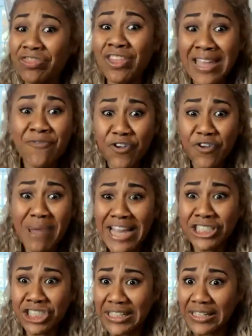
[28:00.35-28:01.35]
the
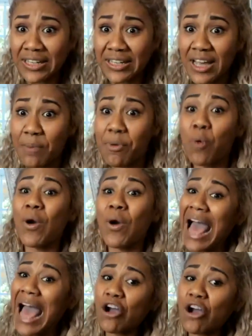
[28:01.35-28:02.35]
information. But when
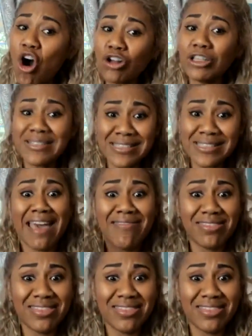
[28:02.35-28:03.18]
I called and said